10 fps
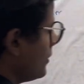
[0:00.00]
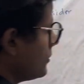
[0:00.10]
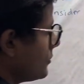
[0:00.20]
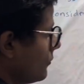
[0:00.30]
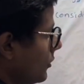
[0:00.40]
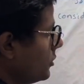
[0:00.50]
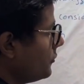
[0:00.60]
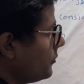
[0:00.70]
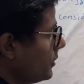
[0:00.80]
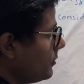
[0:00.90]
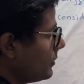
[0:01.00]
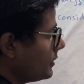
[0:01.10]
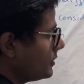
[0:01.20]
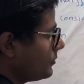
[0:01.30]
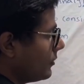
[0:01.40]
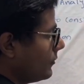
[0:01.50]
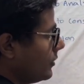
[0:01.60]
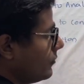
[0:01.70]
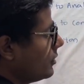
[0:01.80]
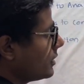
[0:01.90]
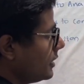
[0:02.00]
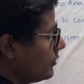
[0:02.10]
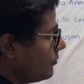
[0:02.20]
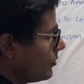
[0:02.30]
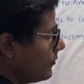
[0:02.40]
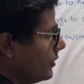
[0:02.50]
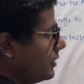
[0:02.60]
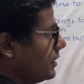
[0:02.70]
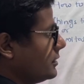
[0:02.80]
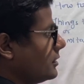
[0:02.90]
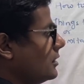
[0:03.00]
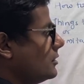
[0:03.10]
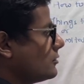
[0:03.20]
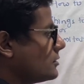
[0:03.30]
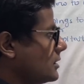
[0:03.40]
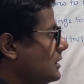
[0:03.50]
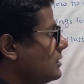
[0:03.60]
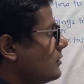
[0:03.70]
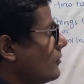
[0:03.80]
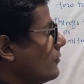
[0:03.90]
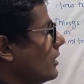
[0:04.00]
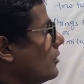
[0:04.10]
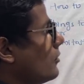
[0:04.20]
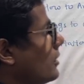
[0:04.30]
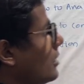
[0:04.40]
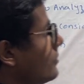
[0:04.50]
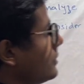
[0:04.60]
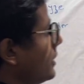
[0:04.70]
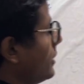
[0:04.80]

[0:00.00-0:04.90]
so what do we mean by this profit? What kind of profit it is? So since we are talking about the